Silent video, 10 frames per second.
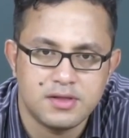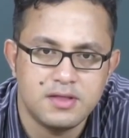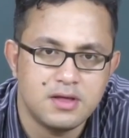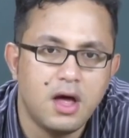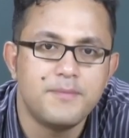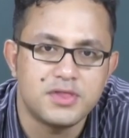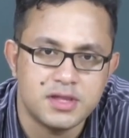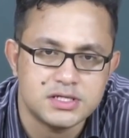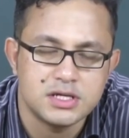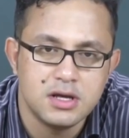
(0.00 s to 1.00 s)
He's the
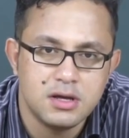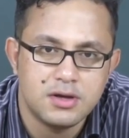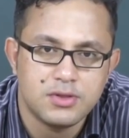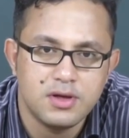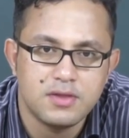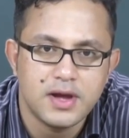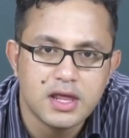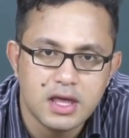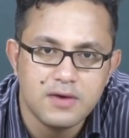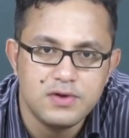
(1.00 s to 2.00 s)
opposite. Uh, so he's very
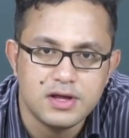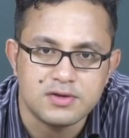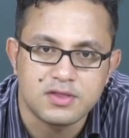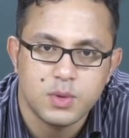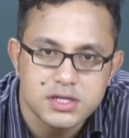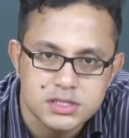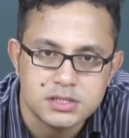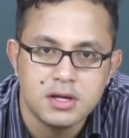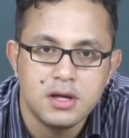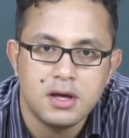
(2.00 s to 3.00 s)
carefully
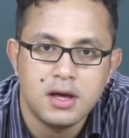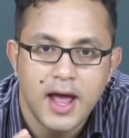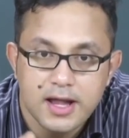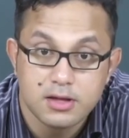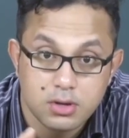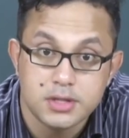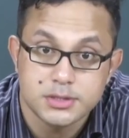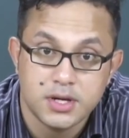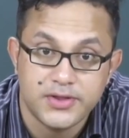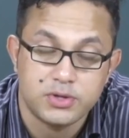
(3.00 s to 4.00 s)
constructed uh, as a
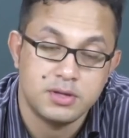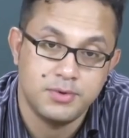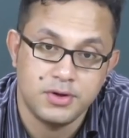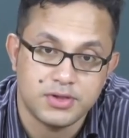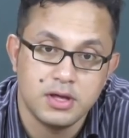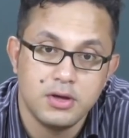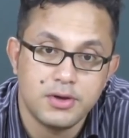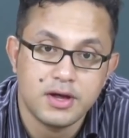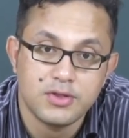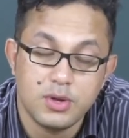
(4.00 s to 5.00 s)
contrast to the boss.
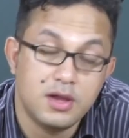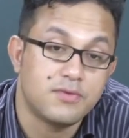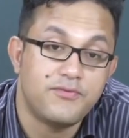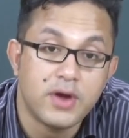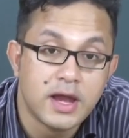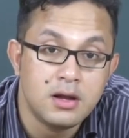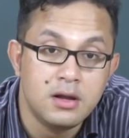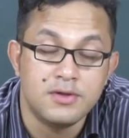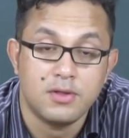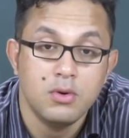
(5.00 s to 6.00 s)
Okay, so he's frail,
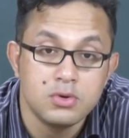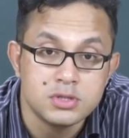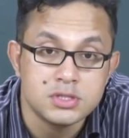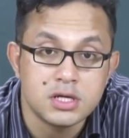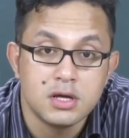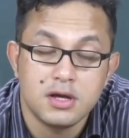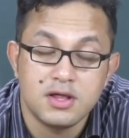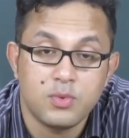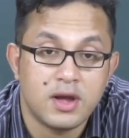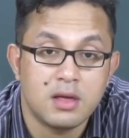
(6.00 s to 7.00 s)
he's old,
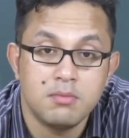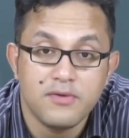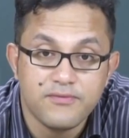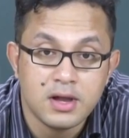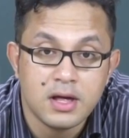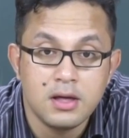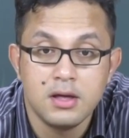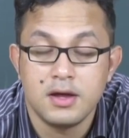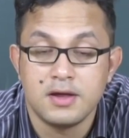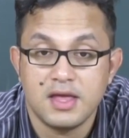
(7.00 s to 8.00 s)
he's wearing a muffler,
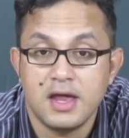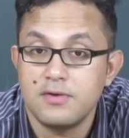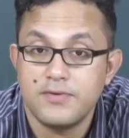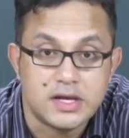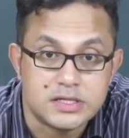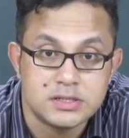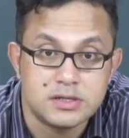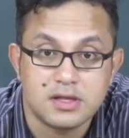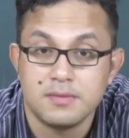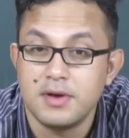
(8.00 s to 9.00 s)
he's enervated,
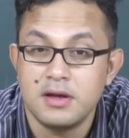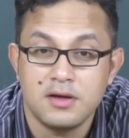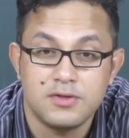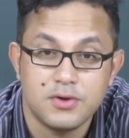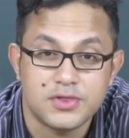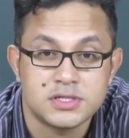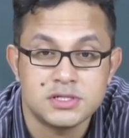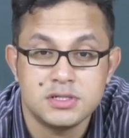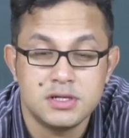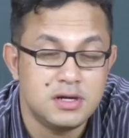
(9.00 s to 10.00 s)
he's completely
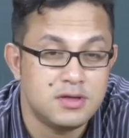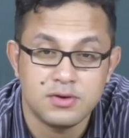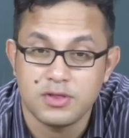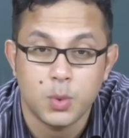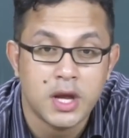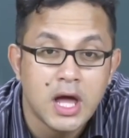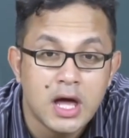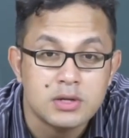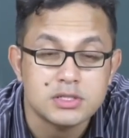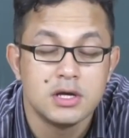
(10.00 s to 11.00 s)
exhausted, he's on his way
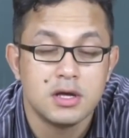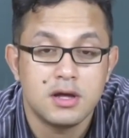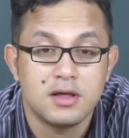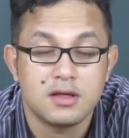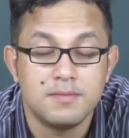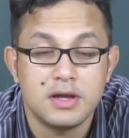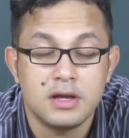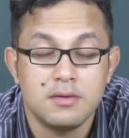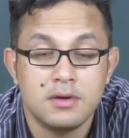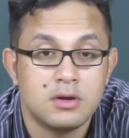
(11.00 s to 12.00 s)
out, he's
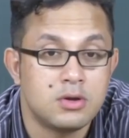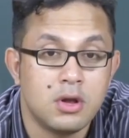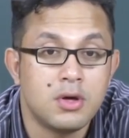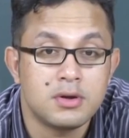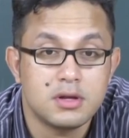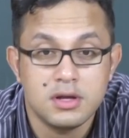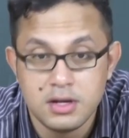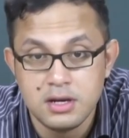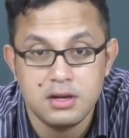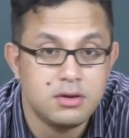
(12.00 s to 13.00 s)
completely you know, non,
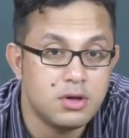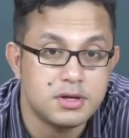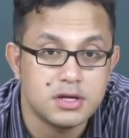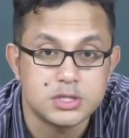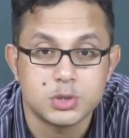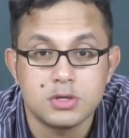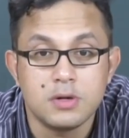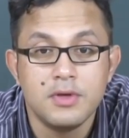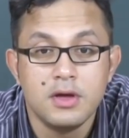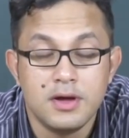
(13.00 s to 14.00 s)
in, not in
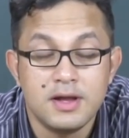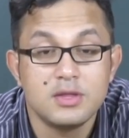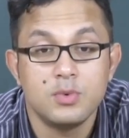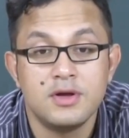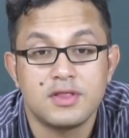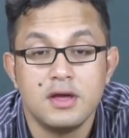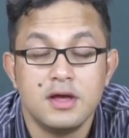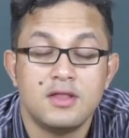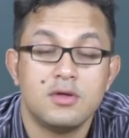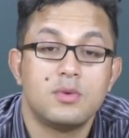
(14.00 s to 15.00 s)
control. In other words,
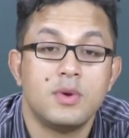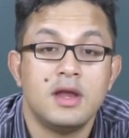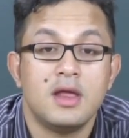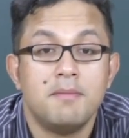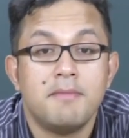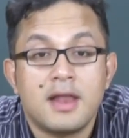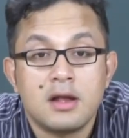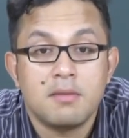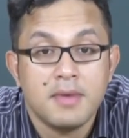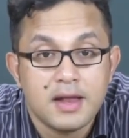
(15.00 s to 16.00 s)
he's not really a
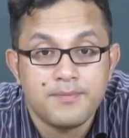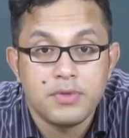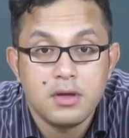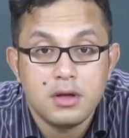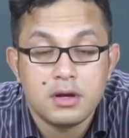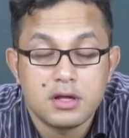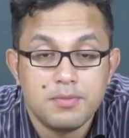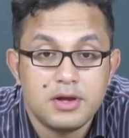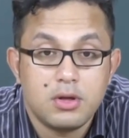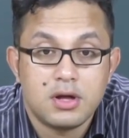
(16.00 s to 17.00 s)
manly man. In
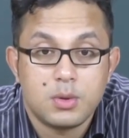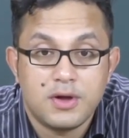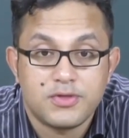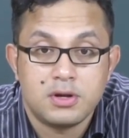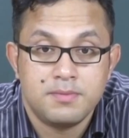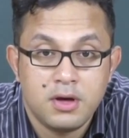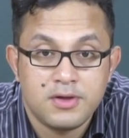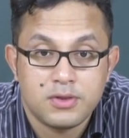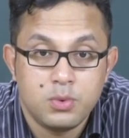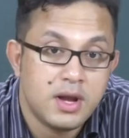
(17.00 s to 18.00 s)
complete contrast to the
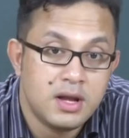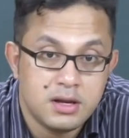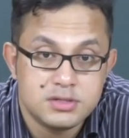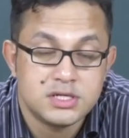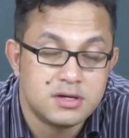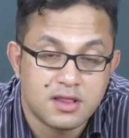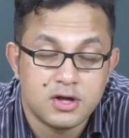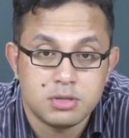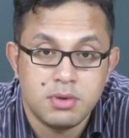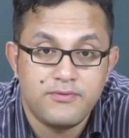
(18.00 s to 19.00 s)
boss, who really turns
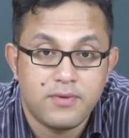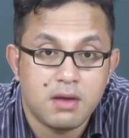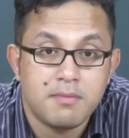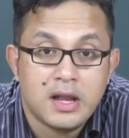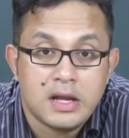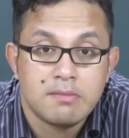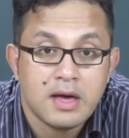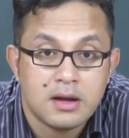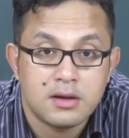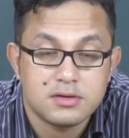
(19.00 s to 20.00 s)
out to be a very manly
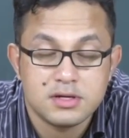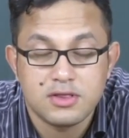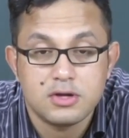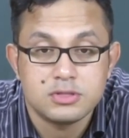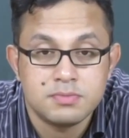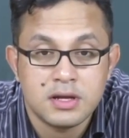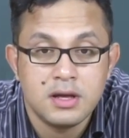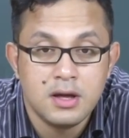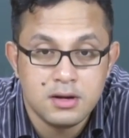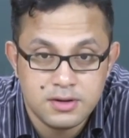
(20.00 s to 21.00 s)
man, turns out to
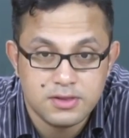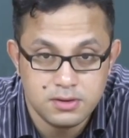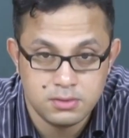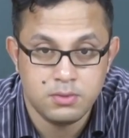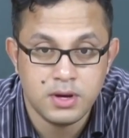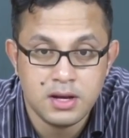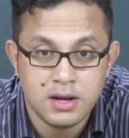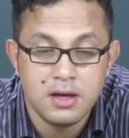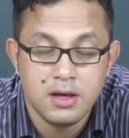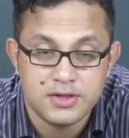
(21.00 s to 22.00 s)
be this you know,
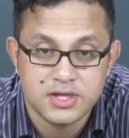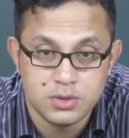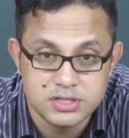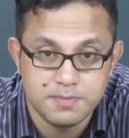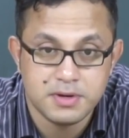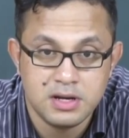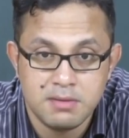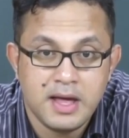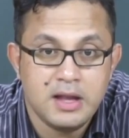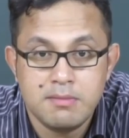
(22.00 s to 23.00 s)
really a
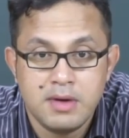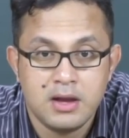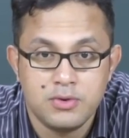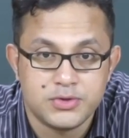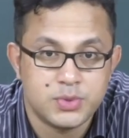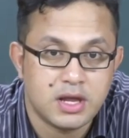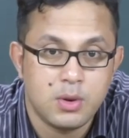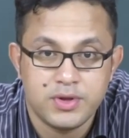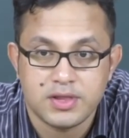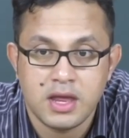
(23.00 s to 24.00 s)
stereotypically manly man who's
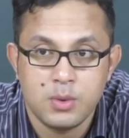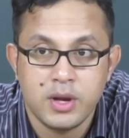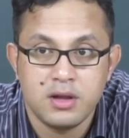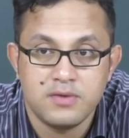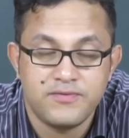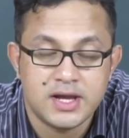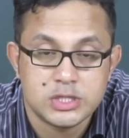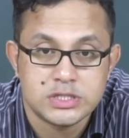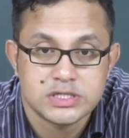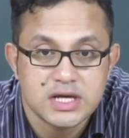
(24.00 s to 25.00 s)
drinking whiskey and reading the
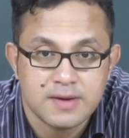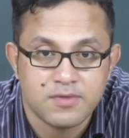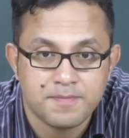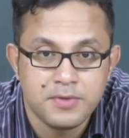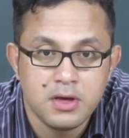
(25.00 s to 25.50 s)
Financial Times.